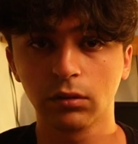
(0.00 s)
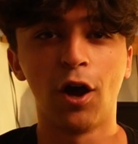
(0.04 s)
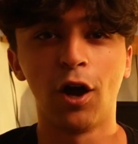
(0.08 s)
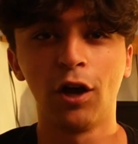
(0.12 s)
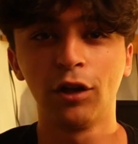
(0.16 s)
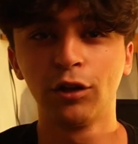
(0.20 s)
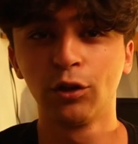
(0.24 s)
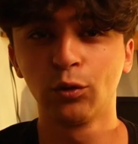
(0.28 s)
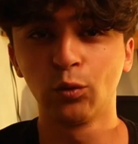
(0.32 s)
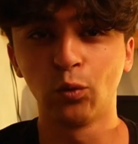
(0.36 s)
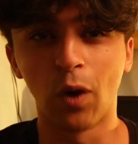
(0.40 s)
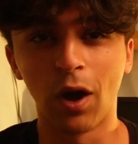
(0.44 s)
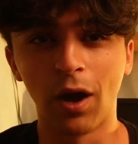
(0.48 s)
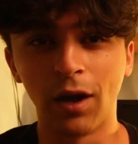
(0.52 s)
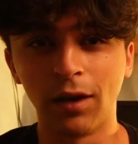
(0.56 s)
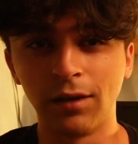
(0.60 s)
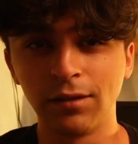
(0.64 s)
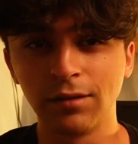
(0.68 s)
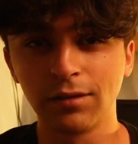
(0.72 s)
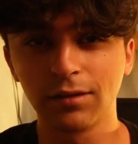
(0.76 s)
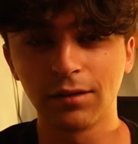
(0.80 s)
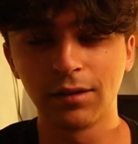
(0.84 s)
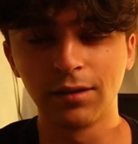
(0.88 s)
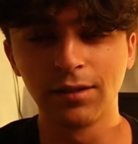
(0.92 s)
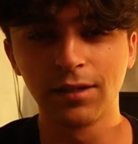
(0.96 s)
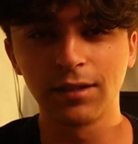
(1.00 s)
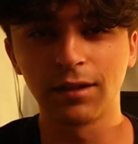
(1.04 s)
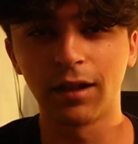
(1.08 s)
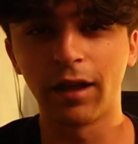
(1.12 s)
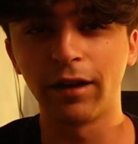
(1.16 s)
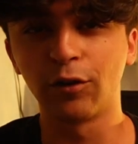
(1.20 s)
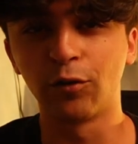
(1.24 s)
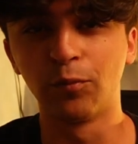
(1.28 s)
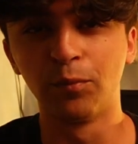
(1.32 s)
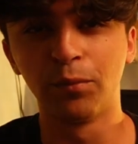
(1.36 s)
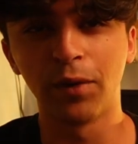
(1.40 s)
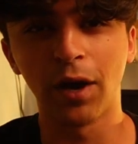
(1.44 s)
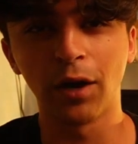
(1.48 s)
Otherwise, it's like
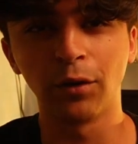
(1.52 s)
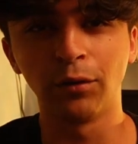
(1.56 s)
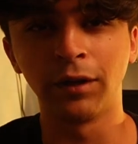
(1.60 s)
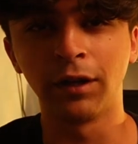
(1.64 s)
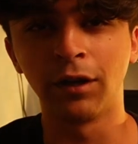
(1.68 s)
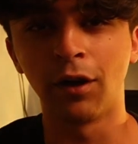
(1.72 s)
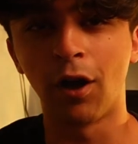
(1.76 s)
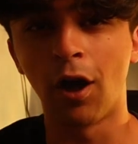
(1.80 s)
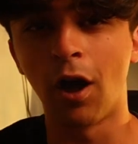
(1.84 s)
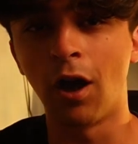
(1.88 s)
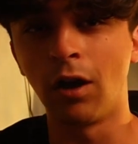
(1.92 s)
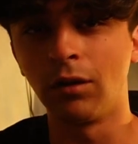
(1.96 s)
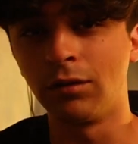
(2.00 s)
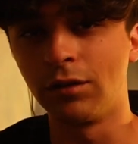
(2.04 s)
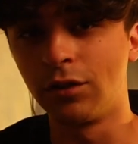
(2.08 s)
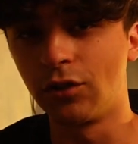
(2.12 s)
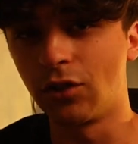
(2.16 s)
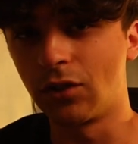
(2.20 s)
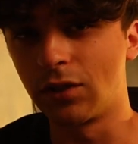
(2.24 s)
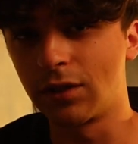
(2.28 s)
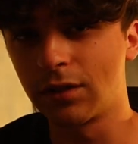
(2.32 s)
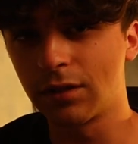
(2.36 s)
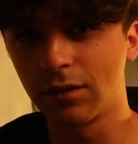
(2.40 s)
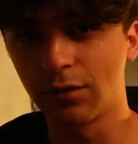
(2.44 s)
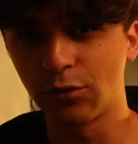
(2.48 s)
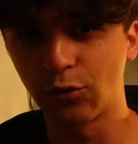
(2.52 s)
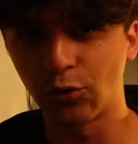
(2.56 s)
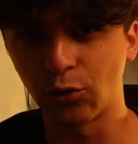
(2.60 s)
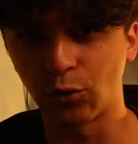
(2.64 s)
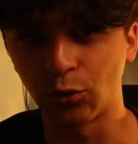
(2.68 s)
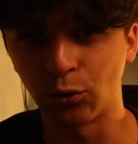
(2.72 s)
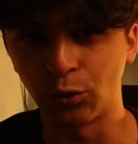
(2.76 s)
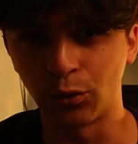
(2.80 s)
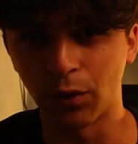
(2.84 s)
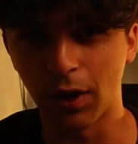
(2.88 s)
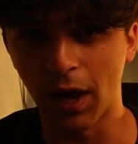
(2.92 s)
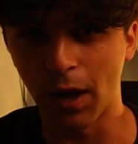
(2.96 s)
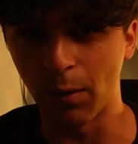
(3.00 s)
comparing oranges
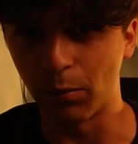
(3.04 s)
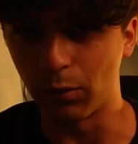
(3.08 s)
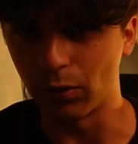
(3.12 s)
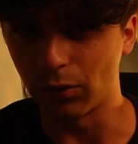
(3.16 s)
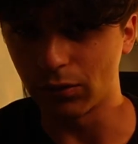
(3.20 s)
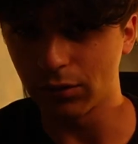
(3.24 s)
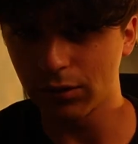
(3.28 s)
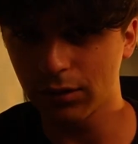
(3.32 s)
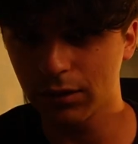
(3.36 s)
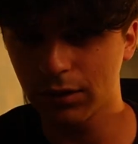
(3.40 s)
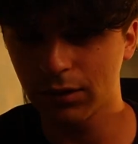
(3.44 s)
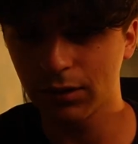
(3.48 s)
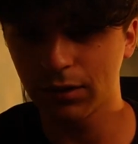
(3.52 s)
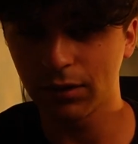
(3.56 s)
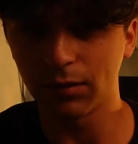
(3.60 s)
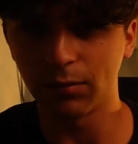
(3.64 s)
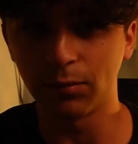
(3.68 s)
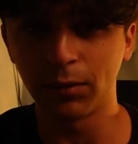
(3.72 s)
to apples.